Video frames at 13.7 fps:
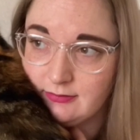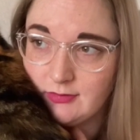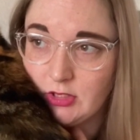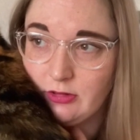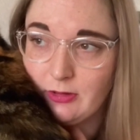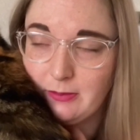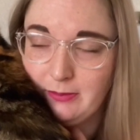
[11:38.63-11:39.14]

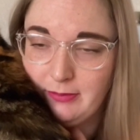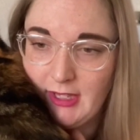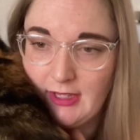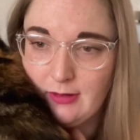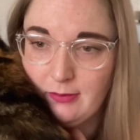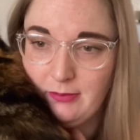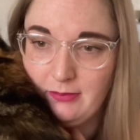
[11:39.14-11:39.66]
You're a
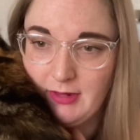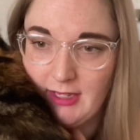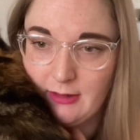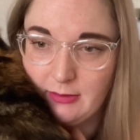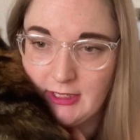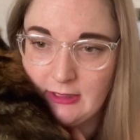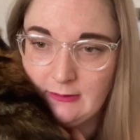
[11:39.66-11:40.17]
big
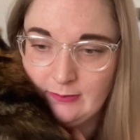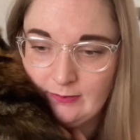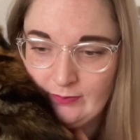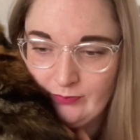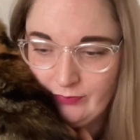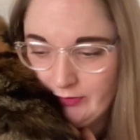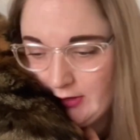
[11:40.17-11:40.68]
baby,
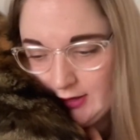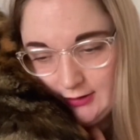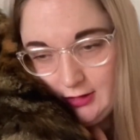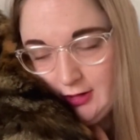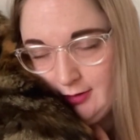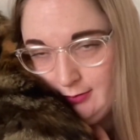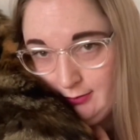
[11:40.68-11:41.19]
aren't
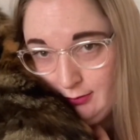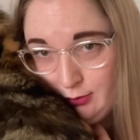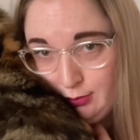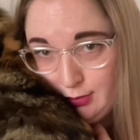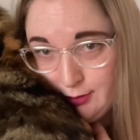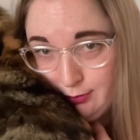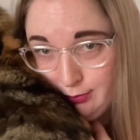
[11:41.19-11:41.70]
you? You're a
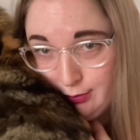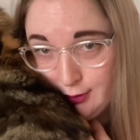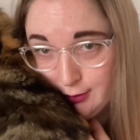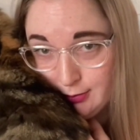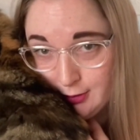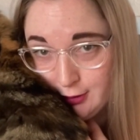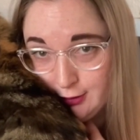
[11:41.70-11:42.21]
big
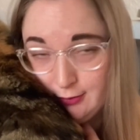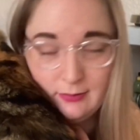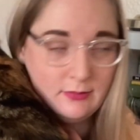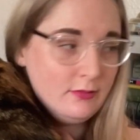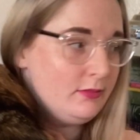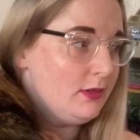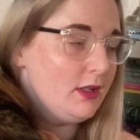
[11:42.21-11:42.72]
baby.
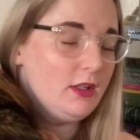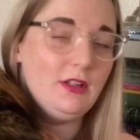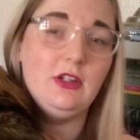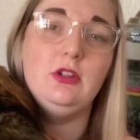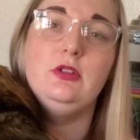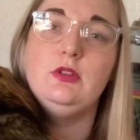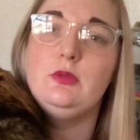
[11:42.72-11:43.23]

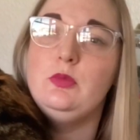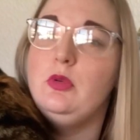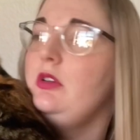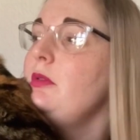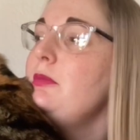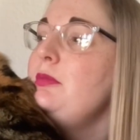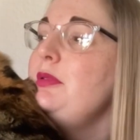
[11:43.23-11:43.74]
You just want
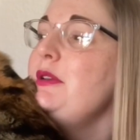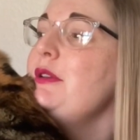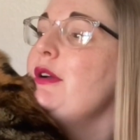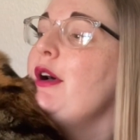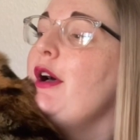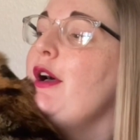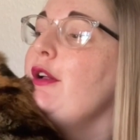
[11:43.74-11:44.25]
to be
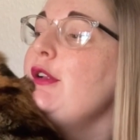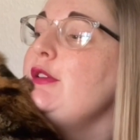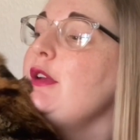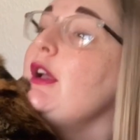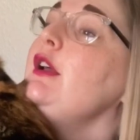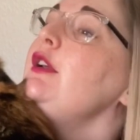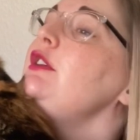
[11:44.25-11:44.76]
held.
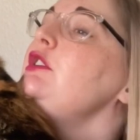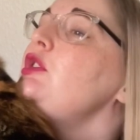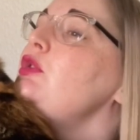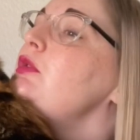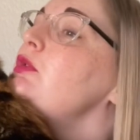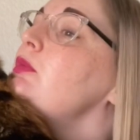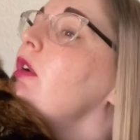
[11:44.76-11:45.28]
You
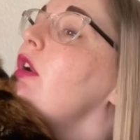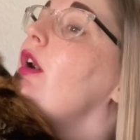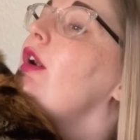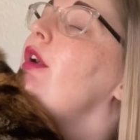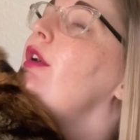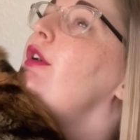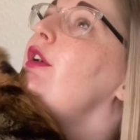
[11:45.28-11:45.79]
just want
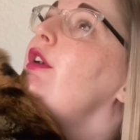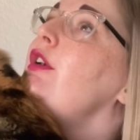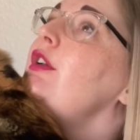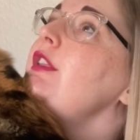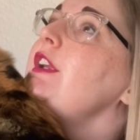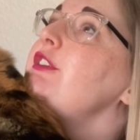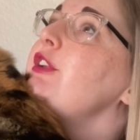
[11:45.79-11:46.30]
all
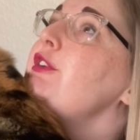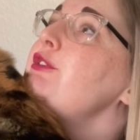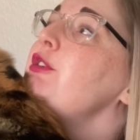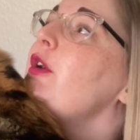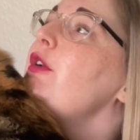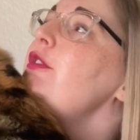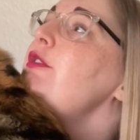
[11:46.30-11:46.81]
the attention
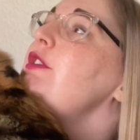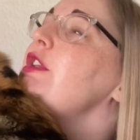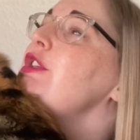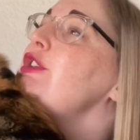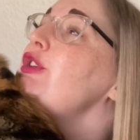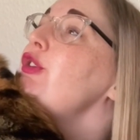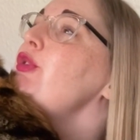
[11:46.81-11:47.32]
on
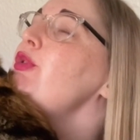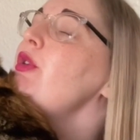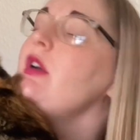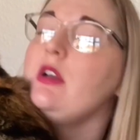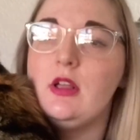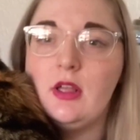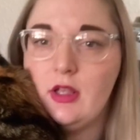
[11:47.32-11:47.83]
you.
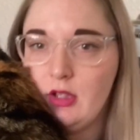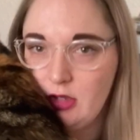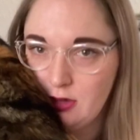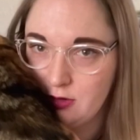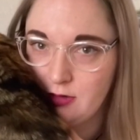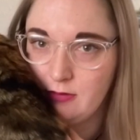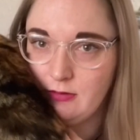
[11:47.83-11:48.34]

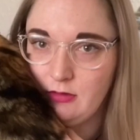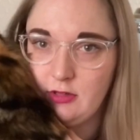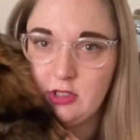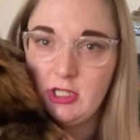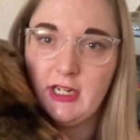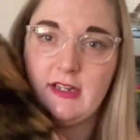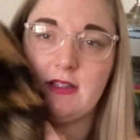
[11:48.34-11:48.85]

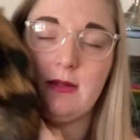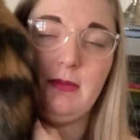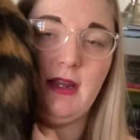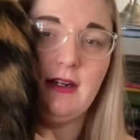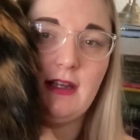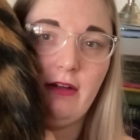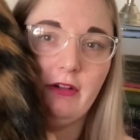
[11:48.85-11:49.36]
She is the
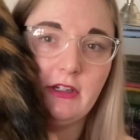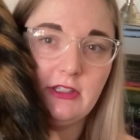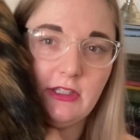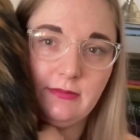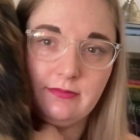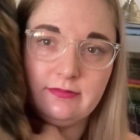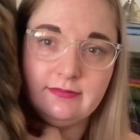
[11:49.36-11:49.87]
main character.